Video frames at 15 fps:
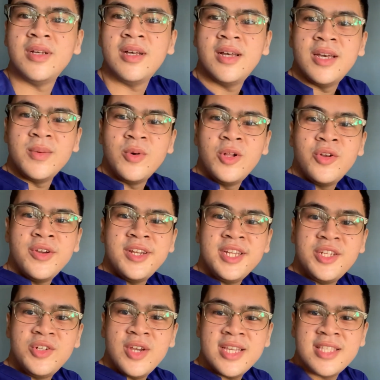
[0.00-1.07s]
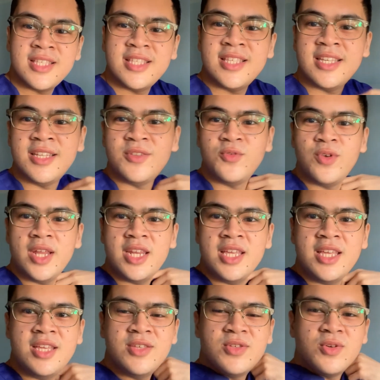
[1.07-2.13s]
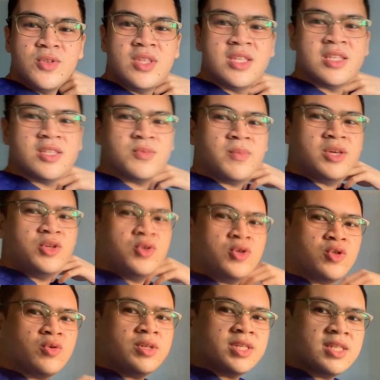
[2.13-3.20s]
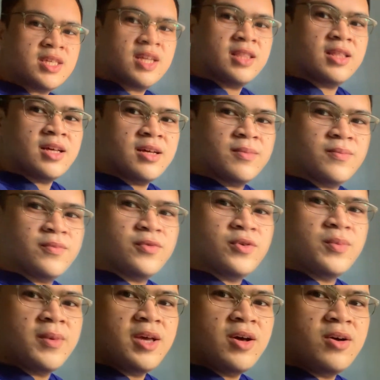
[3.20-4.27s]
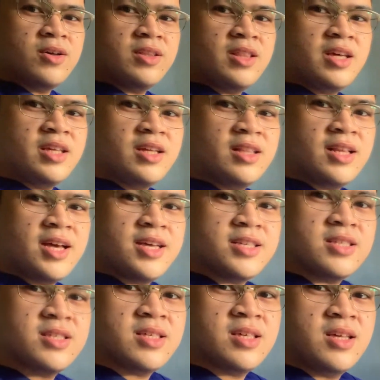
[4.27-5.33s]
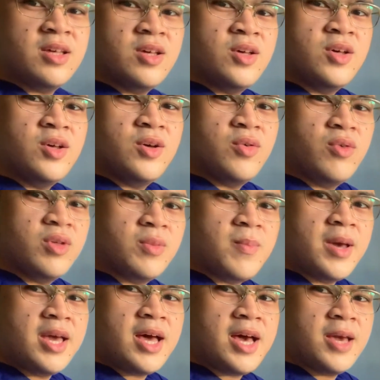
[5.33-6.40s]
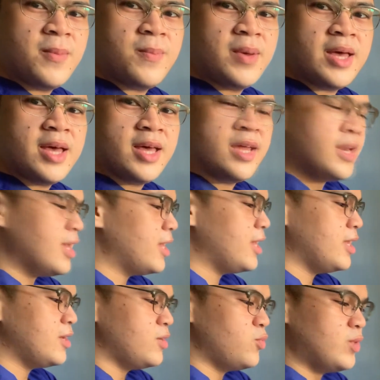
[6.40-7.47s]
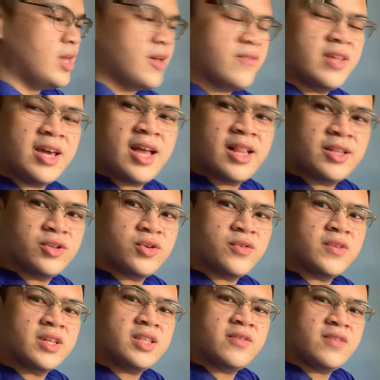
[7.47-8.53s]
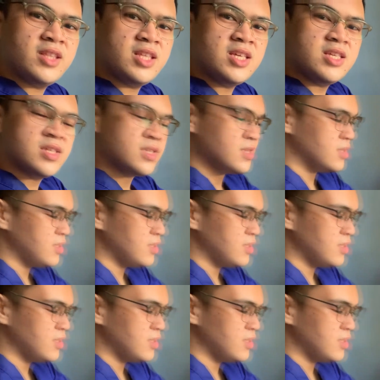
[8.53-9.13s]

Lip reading: I'm already dressed and ready, so this is my usual setup for my online class with my iPad, and we have the calendar of activities.